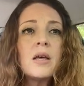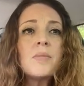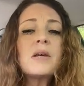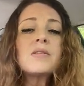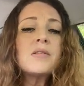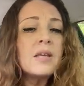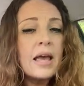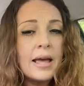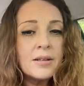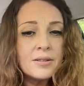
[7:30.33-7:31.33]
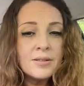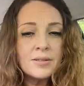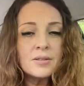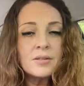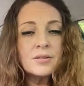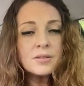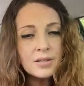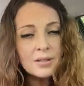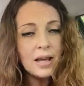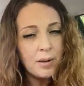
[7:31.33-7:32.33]
Because in the end,
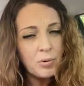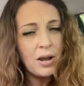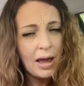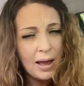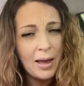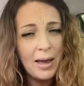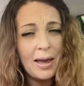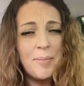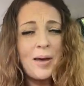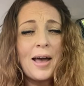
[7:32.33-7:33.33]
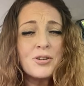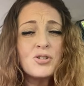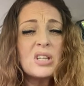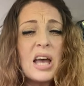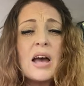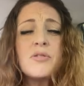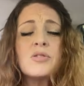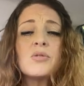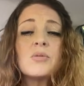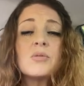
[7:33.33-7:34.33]
did Abraham actually have
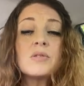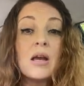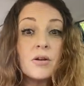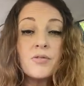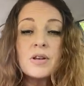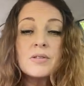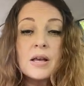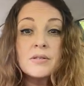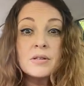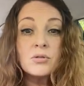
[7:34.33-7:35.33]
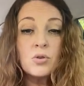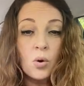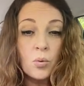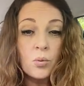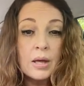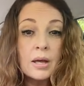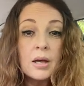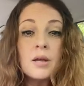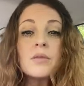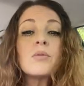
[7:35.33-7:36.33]
to sacrifice Isaac? No.
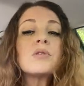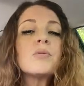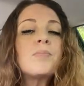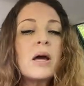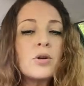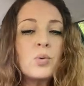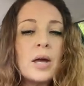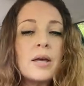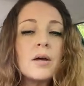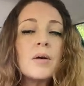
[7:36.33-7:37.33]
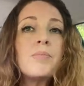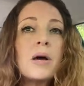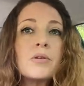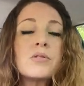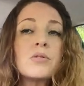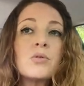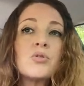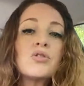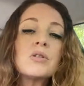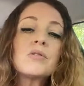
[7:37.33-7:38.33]
There was a better way, a better
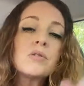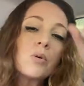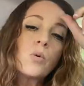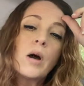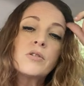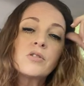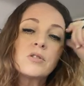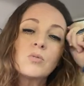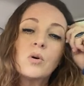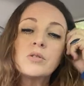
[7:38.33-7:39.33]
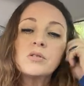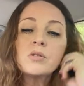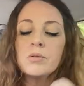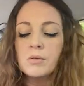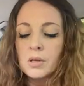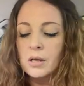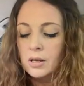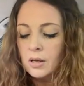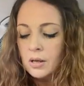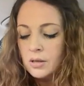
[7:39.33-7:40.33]
solution. So I just want to
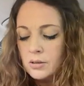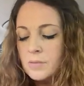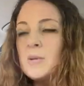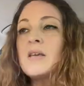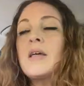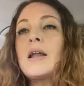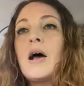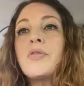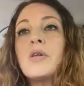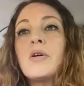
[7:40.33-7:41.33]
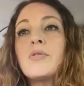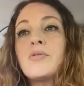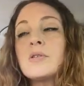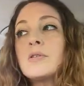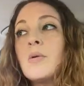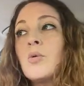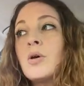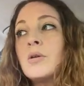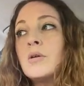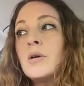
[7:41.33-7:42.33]
speak that out there for
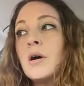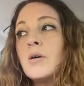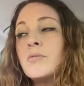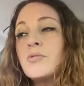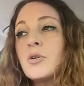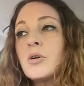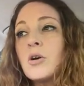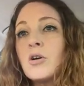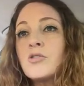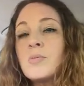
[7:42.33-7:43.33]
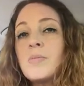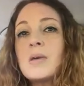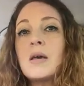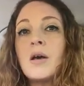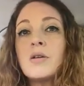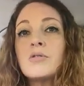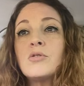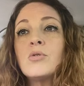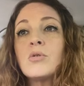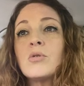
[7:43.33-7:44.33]
someone um, for encouragement because
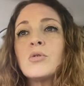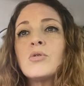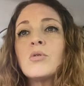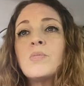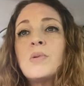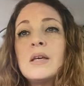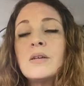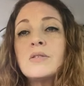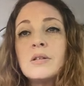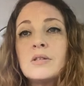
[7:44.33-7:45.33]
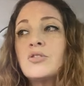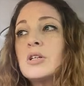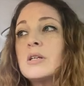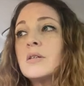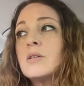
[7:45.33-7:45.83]
you're you're being diligent